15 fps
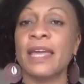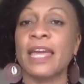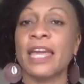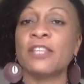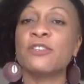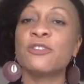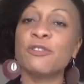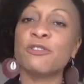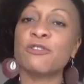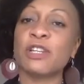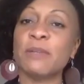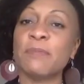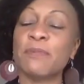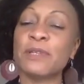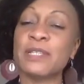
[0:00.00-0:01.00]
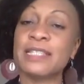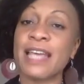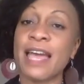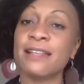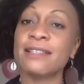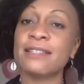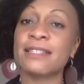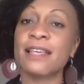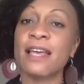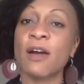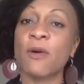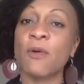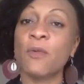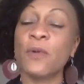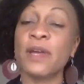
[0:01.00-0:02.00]
It usually presents
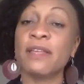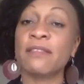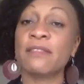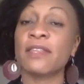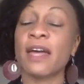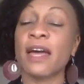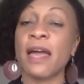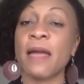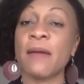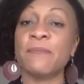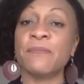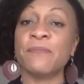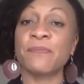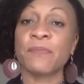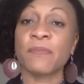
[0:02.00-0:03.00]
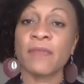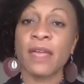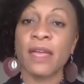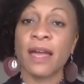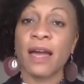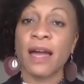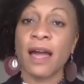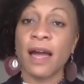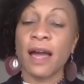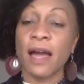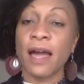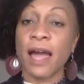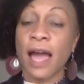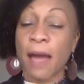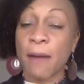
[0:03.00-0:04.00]
with
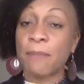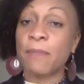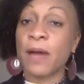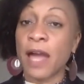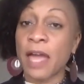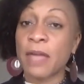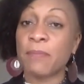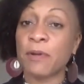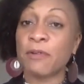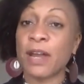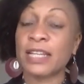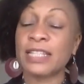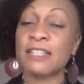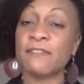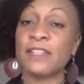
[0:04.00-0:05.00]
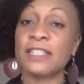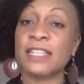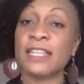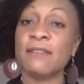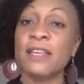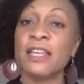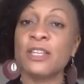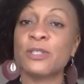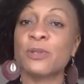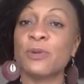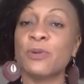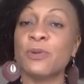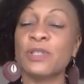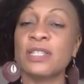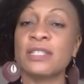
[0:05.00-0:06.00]
hyperactivity.
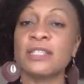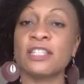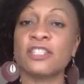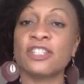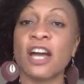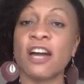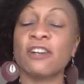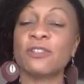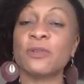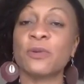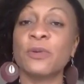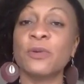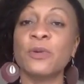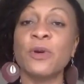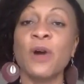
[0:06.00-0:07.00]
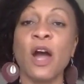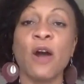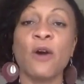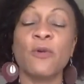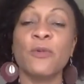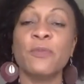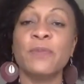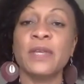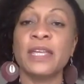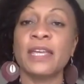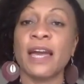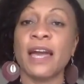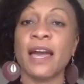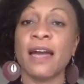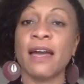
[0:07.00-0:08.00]
So this is a child who will
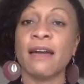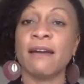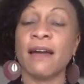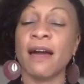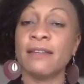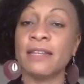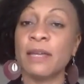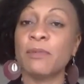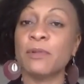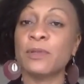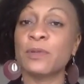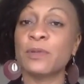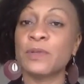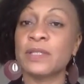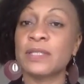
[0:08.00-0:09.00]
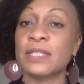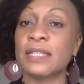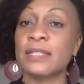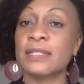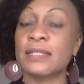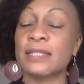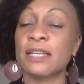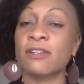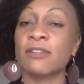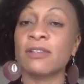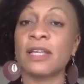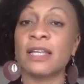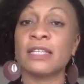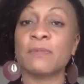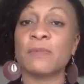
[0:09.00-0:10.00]
be unable to sit
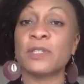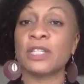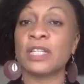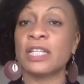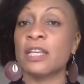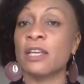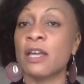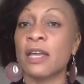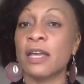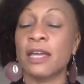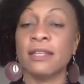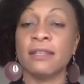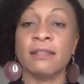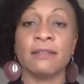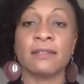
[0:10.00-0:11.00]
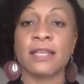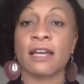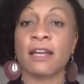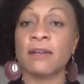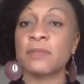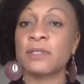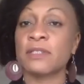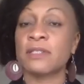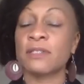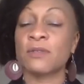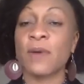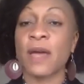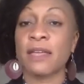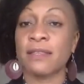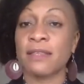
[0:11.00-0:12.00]
still, especially in circumstances
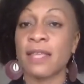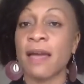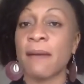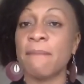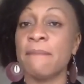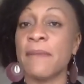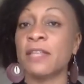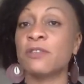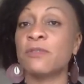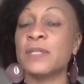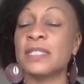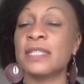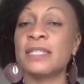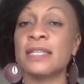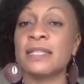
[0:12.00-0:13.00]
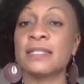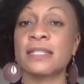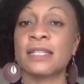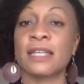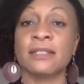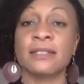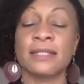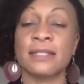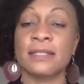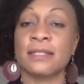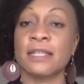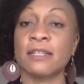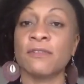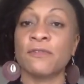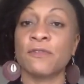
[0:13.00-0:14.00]
where they are meant to be sitting
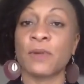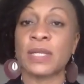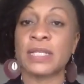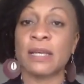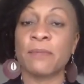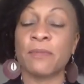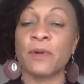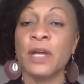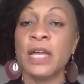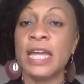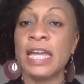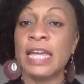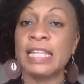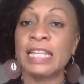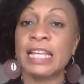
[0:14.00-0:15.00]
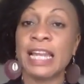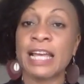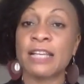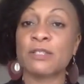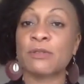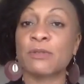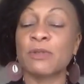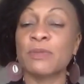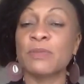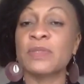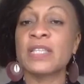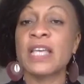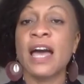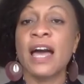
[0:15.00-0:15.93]
still, for example, in classrooms